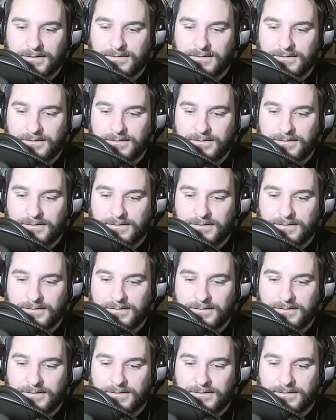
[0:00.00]
just
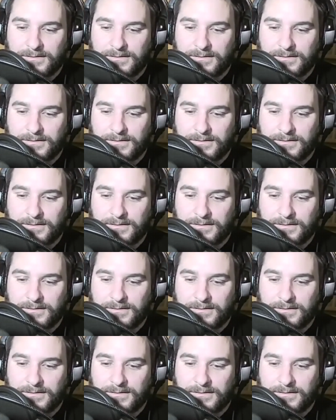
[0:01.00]

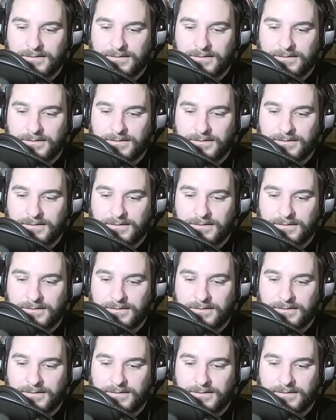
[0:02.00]
several defenses in
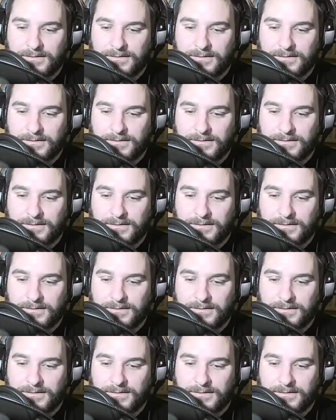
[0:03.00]
general.